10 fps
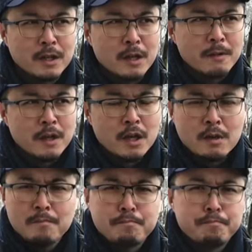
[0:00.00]

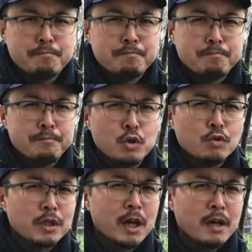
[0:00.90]

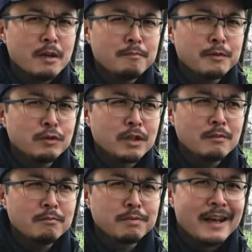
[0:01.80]
butine